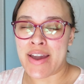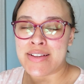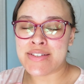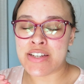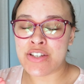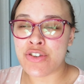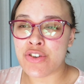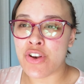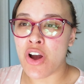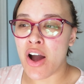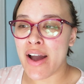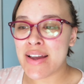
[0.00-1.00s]
I did
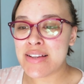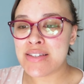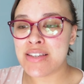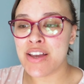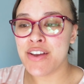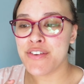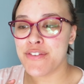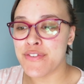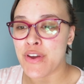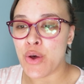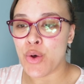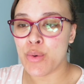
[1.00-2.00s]
not
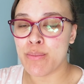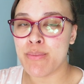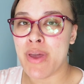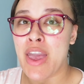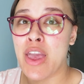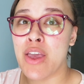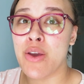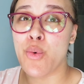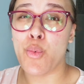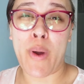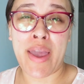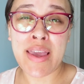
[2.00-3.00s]
film a
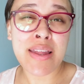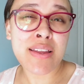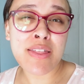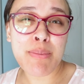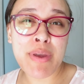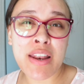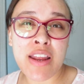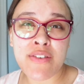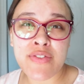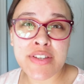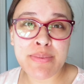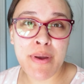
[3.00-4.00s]
weigh-in in the beginning
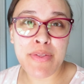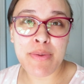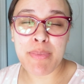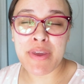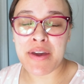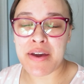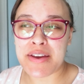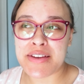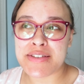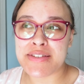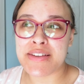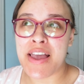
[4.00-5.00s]
of this month
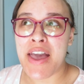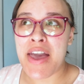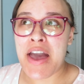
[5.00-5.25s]
because